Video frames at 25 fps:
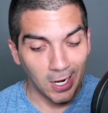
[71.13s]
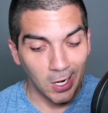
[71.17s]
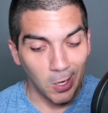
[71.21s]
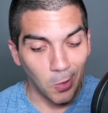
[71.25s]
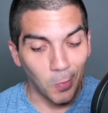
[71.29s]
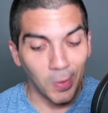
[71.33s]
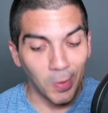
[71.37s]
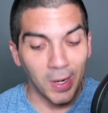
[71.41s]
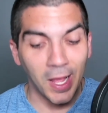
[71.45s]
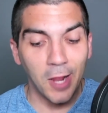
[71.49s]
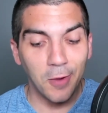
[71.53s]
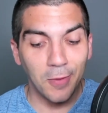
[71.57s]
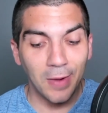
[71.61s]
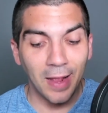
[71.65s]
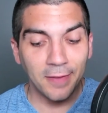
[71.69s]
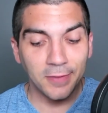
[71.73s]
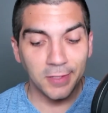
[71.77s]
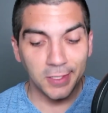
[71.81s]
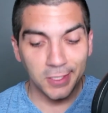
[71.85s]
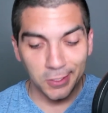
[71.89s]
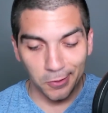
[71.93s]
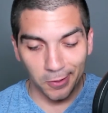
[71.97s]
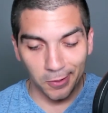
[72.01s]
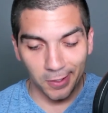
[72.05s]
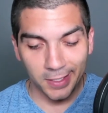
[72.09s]
When I arrived in
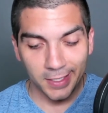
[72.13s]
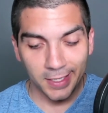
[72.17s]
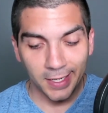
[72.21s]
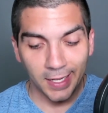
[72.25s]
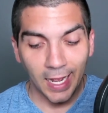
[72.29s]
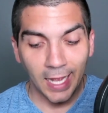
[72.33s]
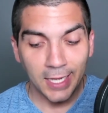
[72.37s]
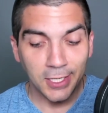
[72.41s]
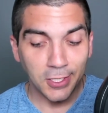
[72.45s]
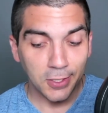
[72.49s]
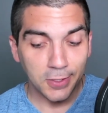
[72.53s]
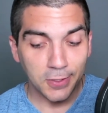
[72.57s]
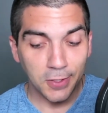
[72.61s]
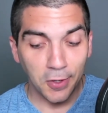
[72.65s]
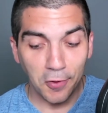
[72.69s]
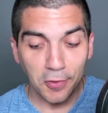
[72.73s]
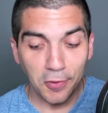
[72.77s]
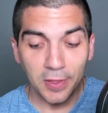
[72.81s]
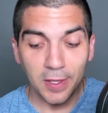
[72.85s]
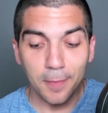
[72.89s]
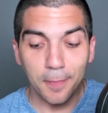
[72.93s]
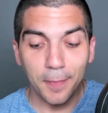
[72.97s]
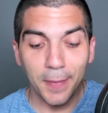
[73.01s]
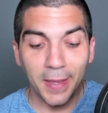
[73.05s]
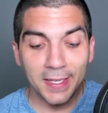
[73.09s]
New York, I took note of the
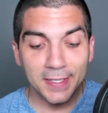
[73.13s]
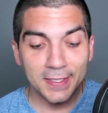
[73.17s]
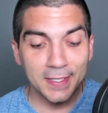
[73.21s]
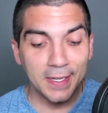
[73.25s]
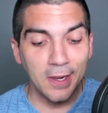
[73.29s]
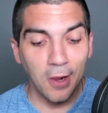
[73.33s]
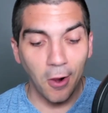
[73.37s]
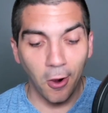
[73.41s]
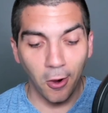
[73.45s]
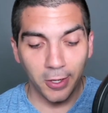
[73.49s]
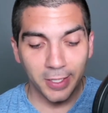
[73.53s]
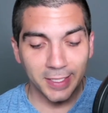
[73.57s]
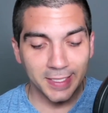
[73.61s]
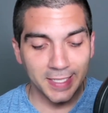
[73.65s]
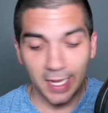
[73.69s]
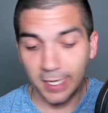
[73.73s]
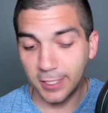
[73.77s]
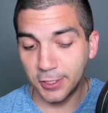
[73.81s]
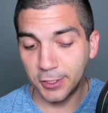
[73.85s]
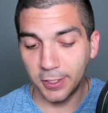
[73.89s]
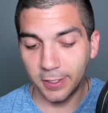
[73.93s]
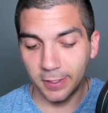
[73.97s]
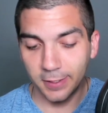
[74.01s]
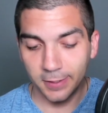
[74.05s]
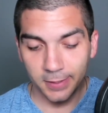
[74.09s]
amazing
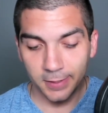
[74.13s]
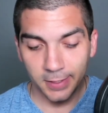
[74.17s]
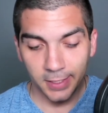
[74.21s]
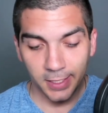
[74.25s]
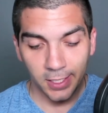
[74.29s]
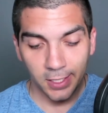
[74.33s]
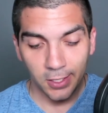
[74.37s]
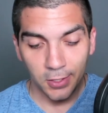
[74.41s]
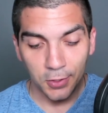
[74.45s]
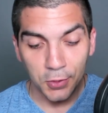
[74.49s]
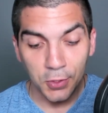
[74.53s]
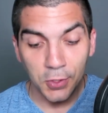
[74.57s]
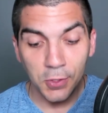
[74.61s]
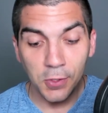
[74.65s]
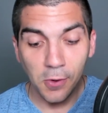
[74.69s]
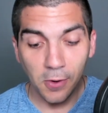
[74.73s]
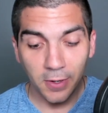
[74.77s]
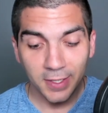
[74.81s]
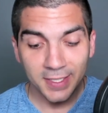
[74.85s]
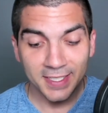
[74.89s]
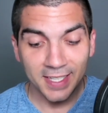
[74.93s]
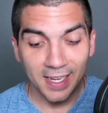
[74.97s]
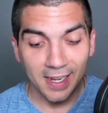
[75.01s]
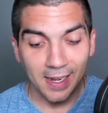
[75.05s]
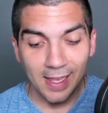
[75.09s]
architecture. New York
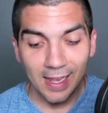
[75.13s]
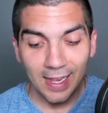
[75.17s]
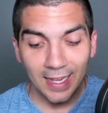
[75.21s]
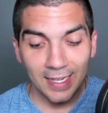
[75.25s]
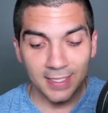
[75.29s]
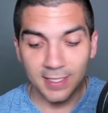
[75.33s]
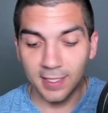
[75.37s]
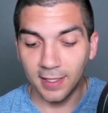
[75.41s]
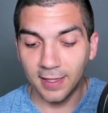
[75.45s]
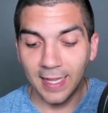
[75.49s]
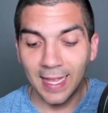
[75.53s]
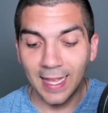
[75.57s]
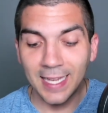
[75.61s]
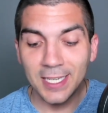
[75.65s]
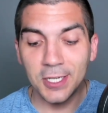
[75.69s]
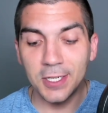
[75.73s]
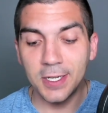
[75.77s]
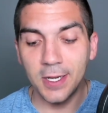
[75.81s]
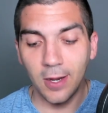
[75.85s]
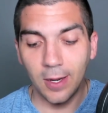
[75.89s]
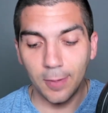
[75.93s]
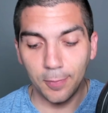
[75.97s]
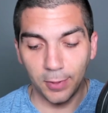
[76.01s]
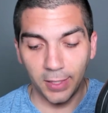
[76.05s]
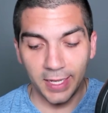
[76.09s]
City is a
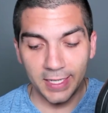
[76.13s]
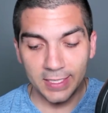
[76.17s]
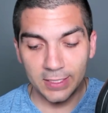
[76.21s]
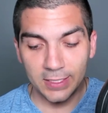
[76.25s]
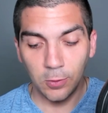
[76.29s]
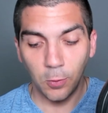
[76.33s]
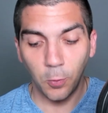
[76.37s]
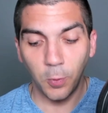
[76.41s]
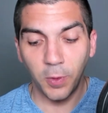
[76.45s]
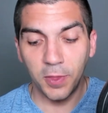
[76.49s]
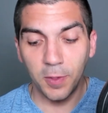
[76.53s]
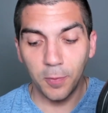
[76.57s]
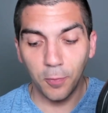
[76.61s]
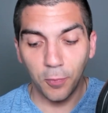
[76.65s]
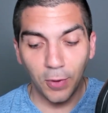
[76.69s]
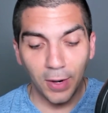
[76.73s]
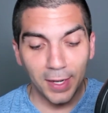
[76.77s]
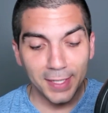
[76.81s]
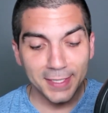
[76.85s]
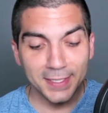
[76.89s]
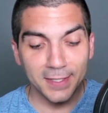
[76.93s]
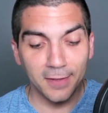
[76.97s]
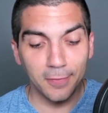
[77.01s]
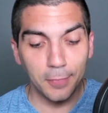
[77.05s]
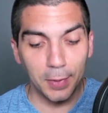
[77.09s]
legendary place with
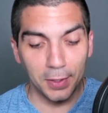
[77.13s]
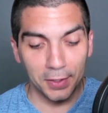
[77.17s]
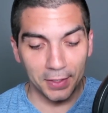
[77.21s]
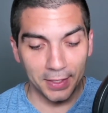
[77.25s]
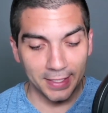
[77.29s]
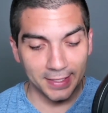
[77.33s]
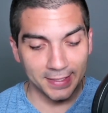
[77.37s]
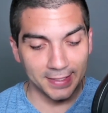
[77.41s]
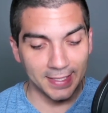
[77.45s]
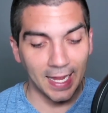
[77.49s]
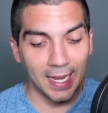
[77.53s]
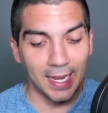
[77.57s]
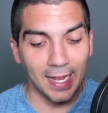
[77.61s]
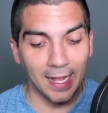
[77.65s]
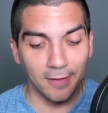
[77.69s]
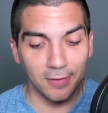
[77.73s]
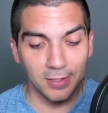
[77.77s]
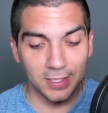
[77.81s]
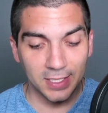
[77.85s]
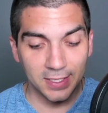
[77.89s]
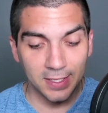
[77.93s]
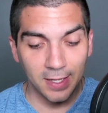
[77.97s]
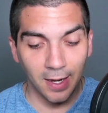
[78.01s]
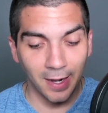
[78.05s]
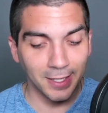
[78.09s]
impressive buildings that have
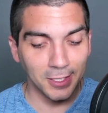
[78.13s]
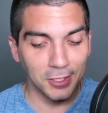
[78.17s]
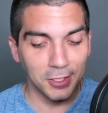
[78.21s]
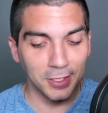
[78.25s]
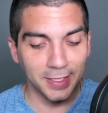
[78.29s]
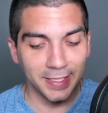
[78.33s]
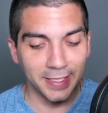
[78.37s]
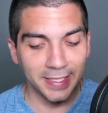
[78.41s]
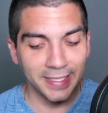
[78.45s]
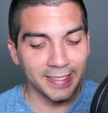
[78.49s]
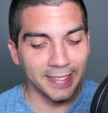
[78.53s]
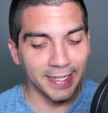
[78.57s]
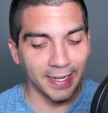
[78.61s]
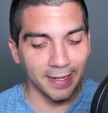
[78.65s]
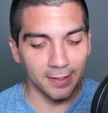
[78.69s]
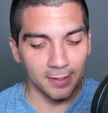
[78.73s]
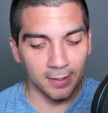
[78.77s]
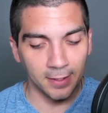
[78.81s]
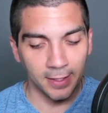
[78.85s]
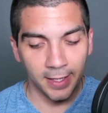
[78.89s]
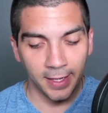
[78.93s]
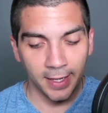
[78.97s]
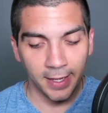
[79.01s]
astonishing detail.